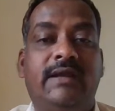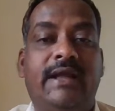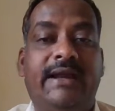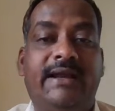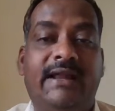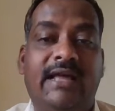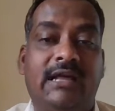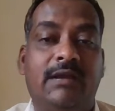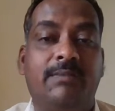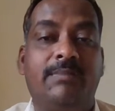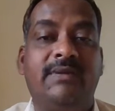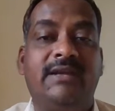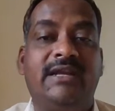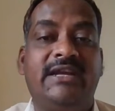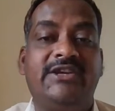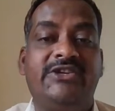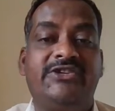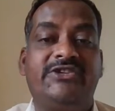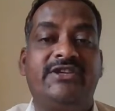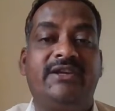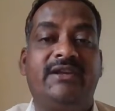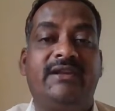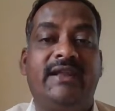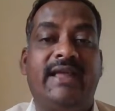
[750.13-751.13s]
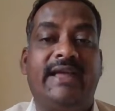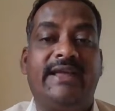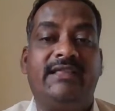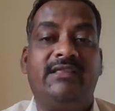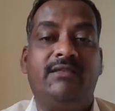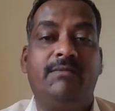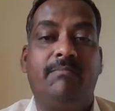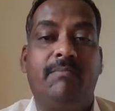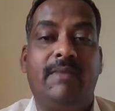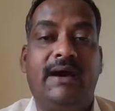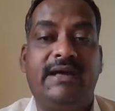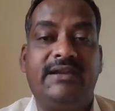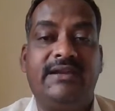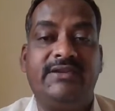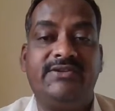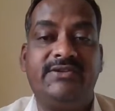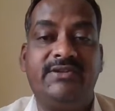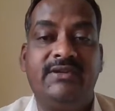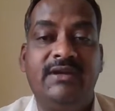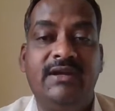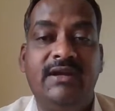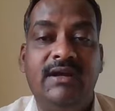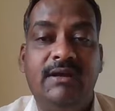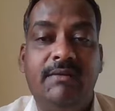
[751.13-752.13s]
an urbanization like the
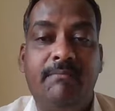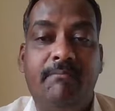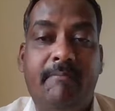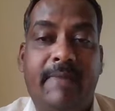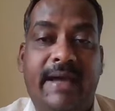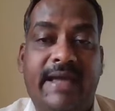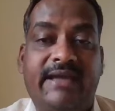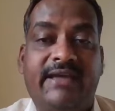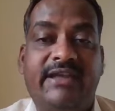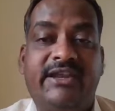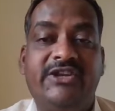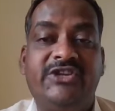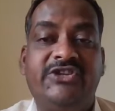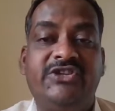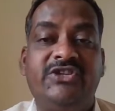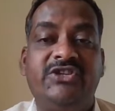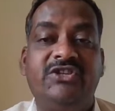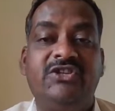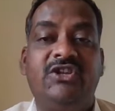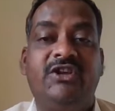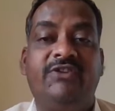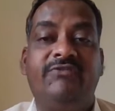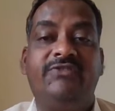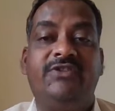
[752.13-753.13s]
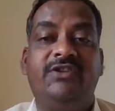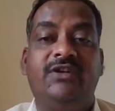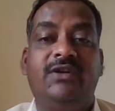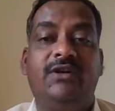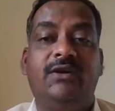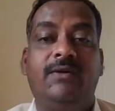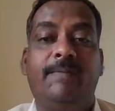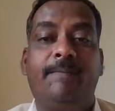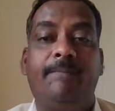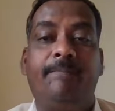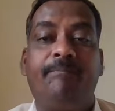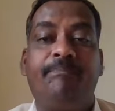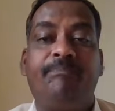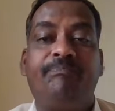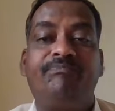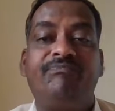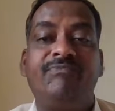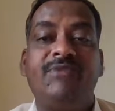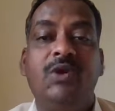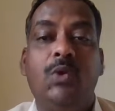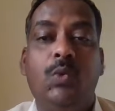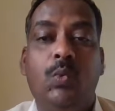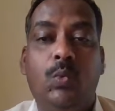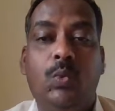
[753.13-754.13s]
migration of the
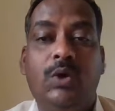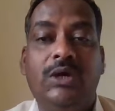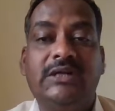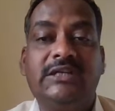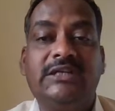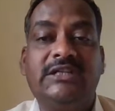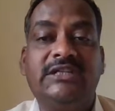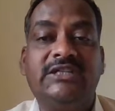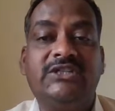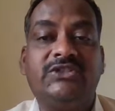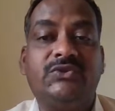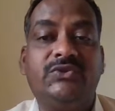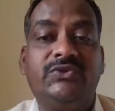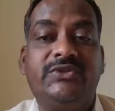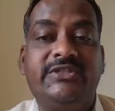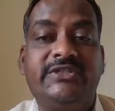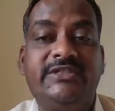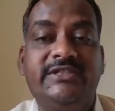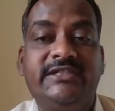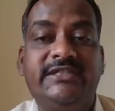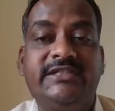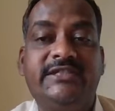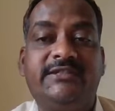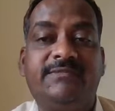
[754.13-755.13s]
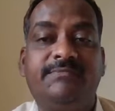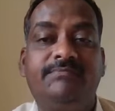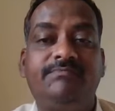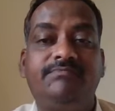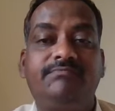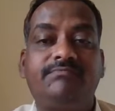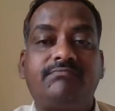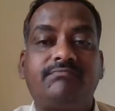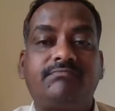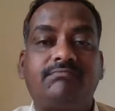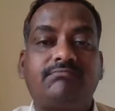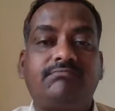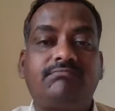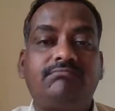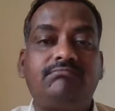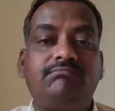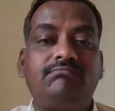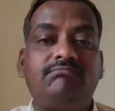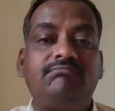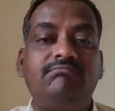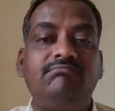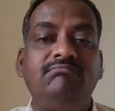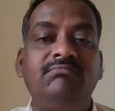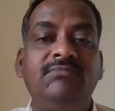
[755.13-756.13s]
workers to the cities.
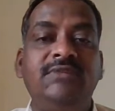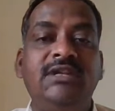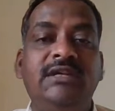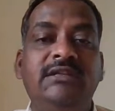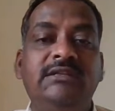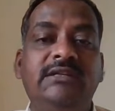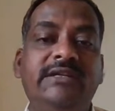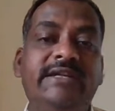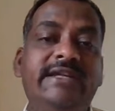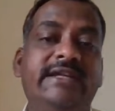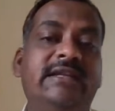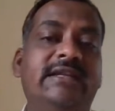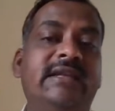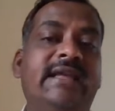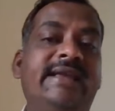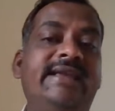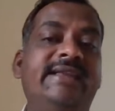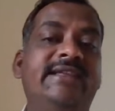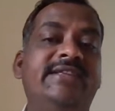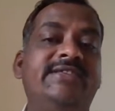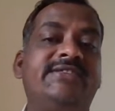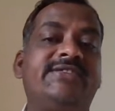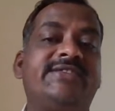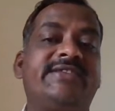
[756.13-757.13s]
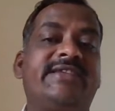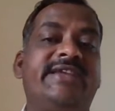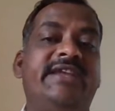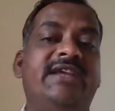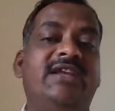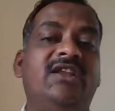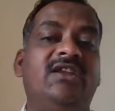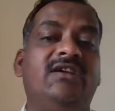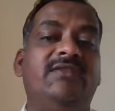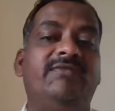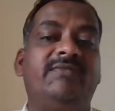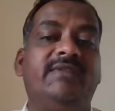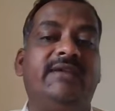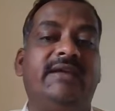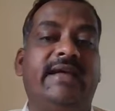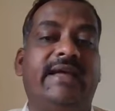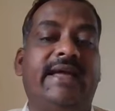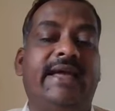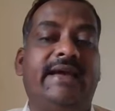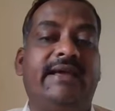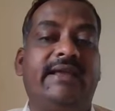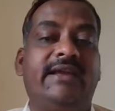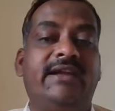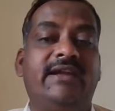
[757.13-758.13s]
The declining scale of the
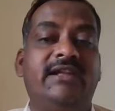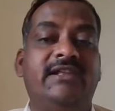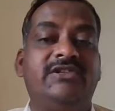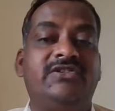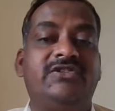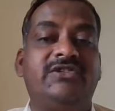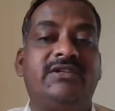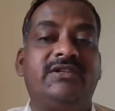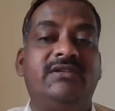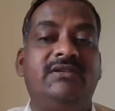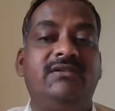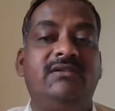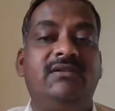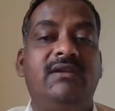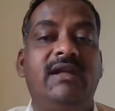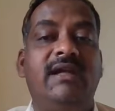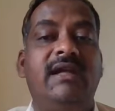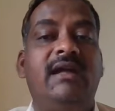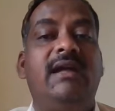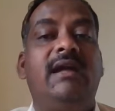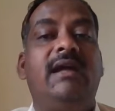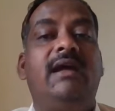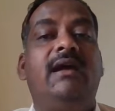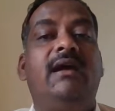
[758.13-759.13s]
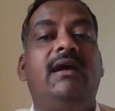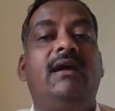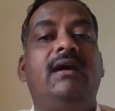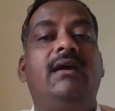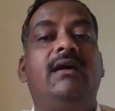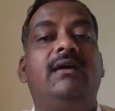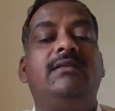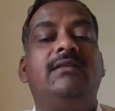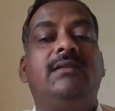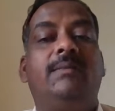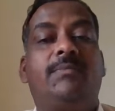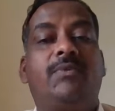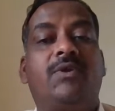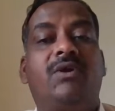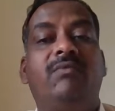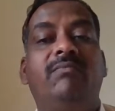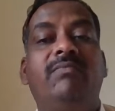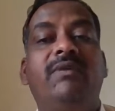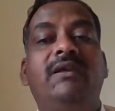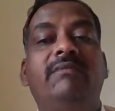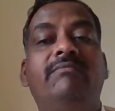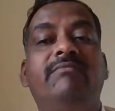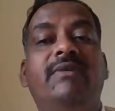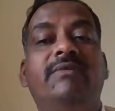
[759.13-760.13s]
agricultural, the
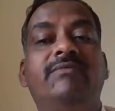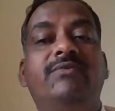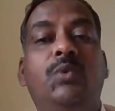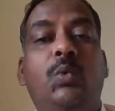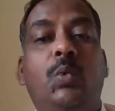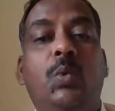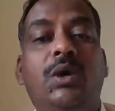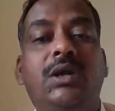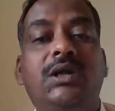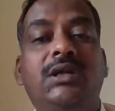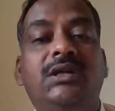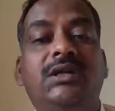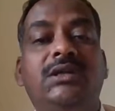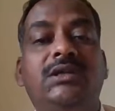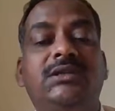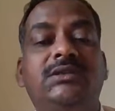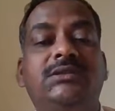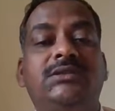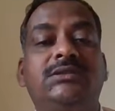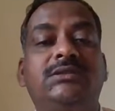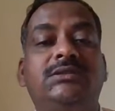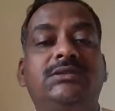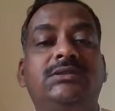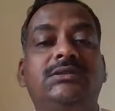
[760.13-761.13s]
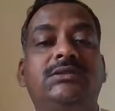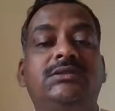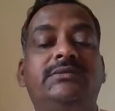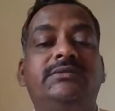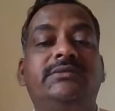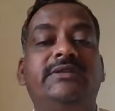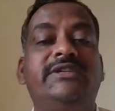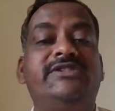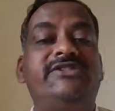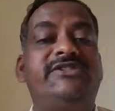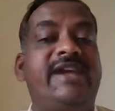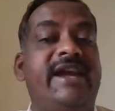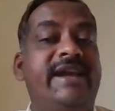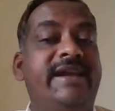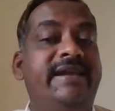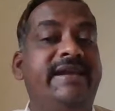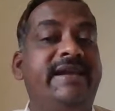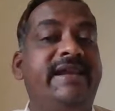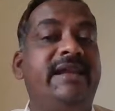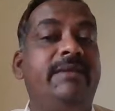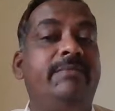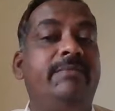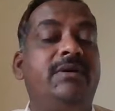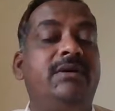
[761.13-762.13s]
problem of the workers, the child
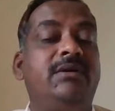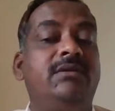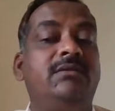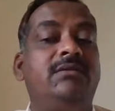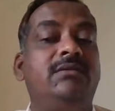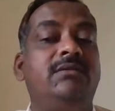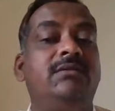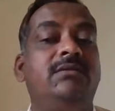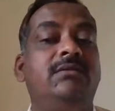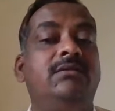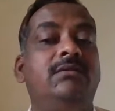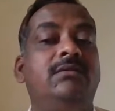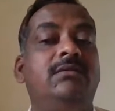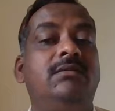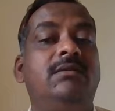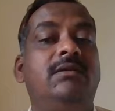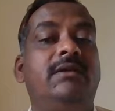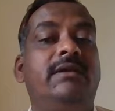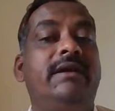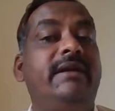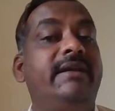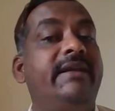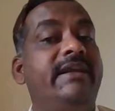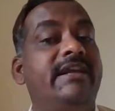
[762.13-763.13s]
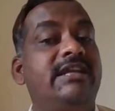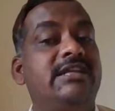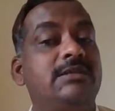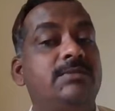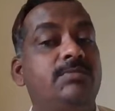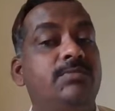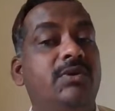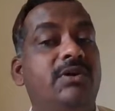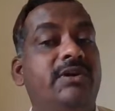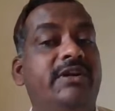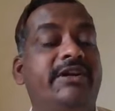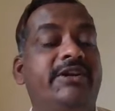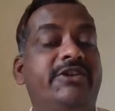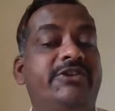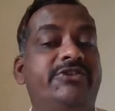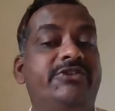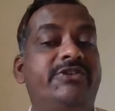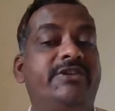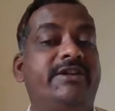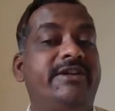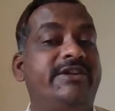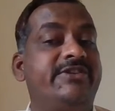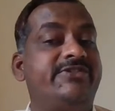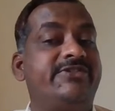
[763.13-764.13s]
labor, and
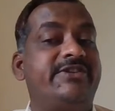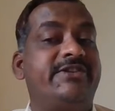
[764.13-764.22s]
exploitation.